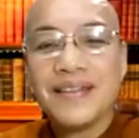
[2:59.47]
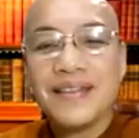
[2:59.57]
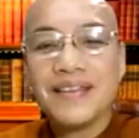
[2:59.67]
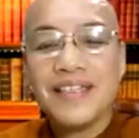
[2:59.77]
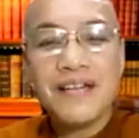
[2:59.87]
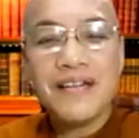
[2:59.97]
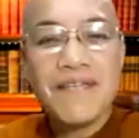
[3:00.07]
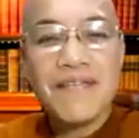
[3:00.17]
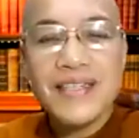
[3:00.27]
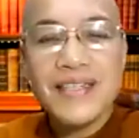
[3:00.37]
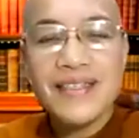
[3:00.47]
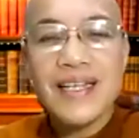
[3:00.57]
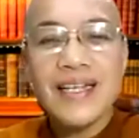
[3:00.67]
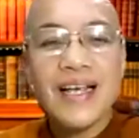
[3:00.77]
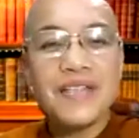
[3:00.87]
the
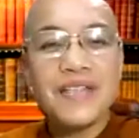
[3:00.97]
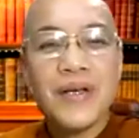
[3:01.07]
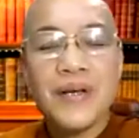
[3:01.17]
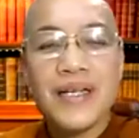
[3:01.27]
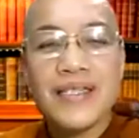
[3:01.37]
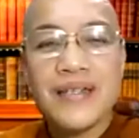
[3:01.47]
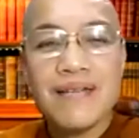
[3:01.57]
university as well as